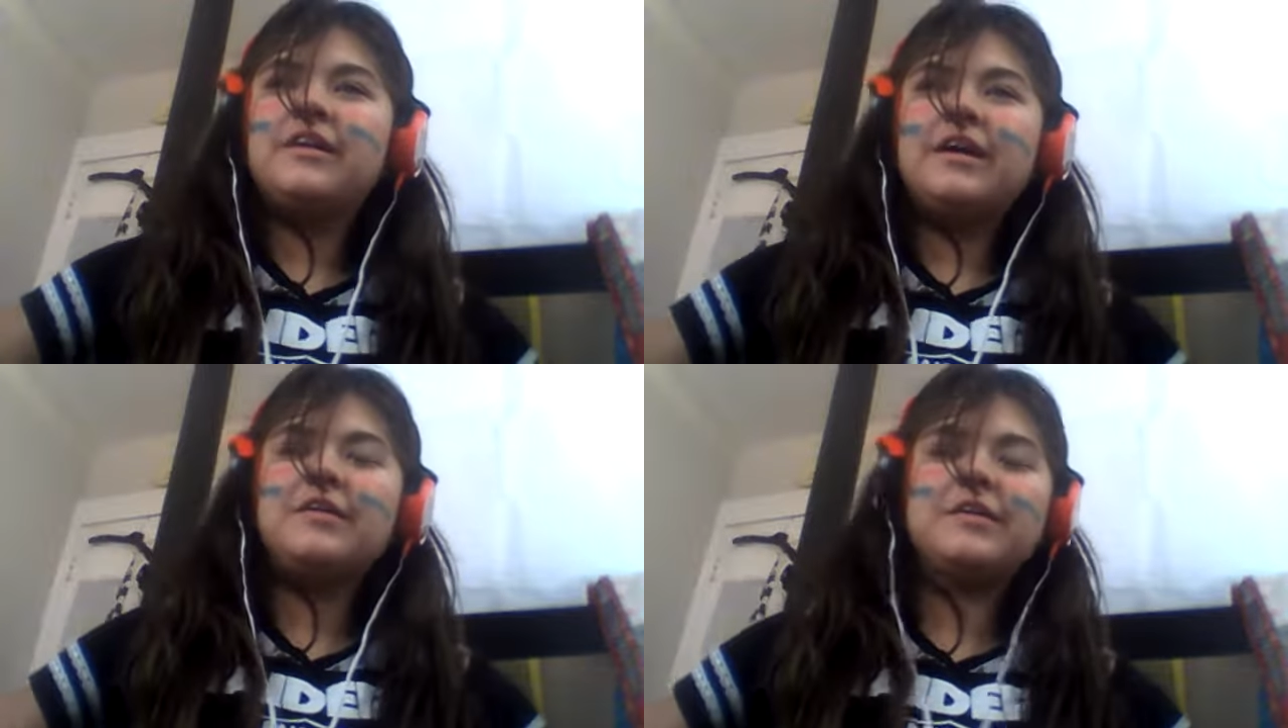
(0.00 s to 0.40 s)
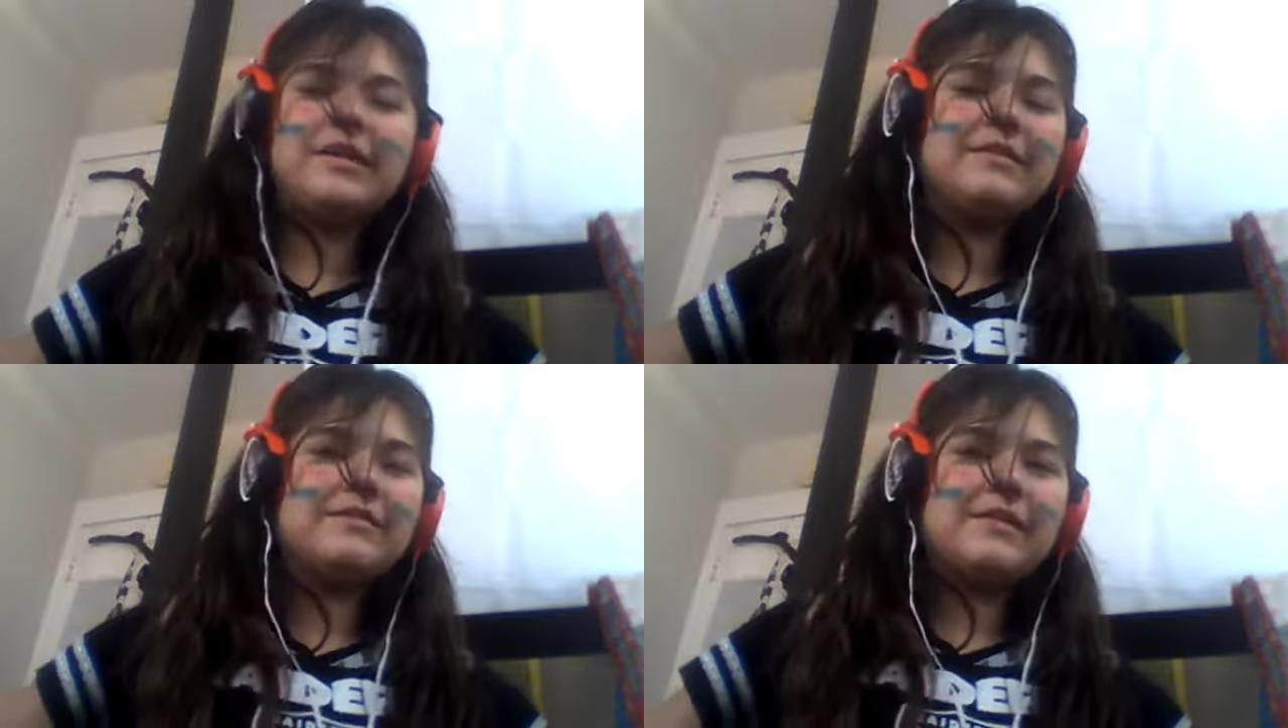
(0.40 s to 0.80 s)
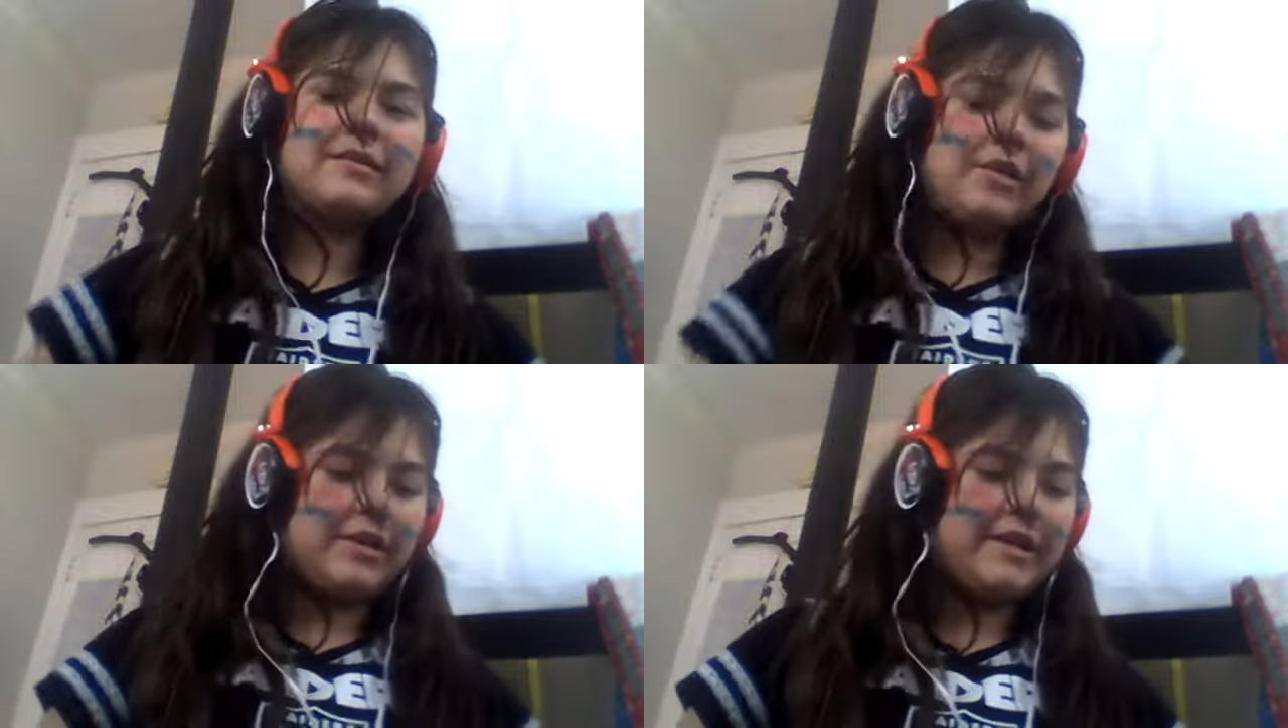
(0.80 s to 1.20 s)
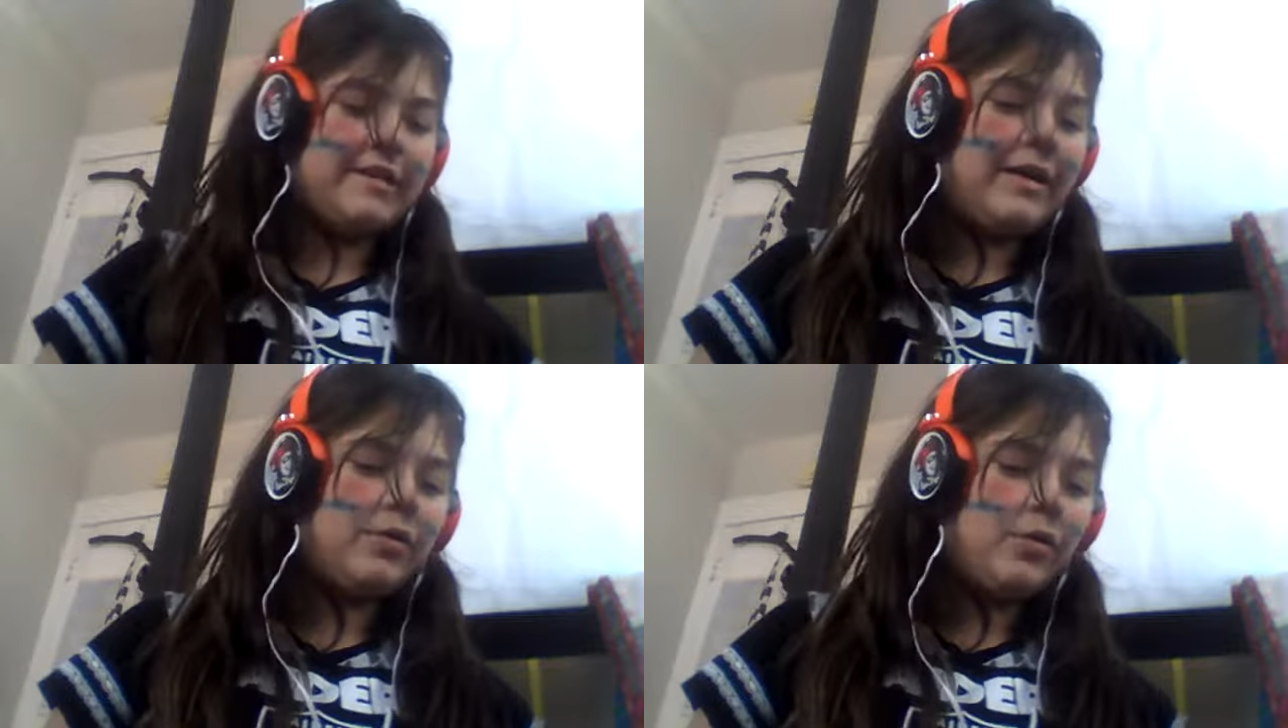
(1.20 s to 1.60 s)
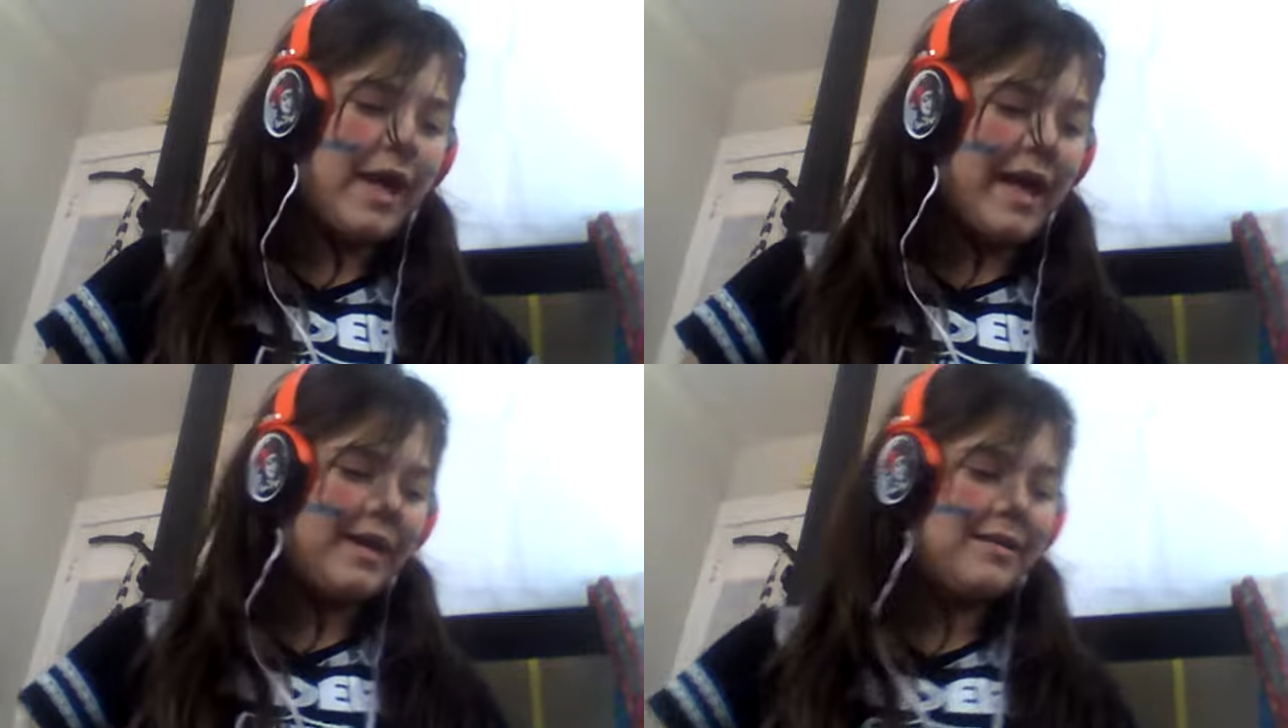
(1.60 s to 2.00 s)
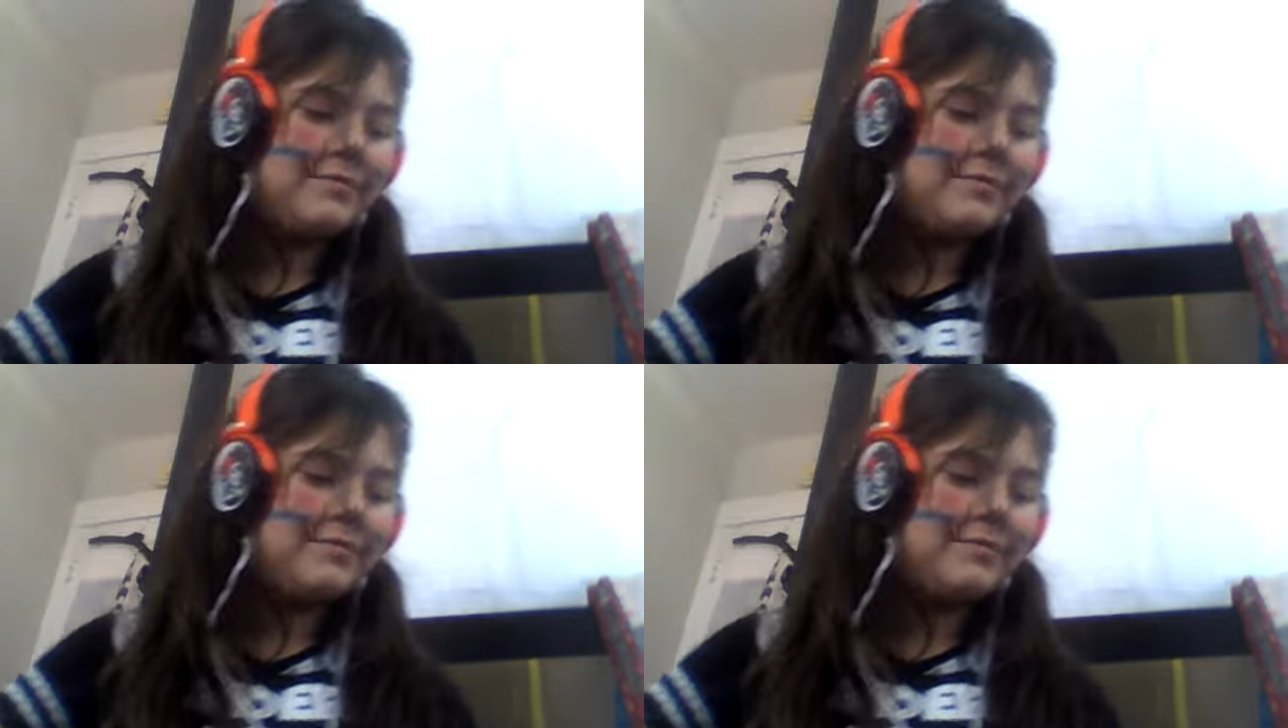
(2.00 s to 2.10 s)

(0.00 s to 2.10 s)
Let's get started right away.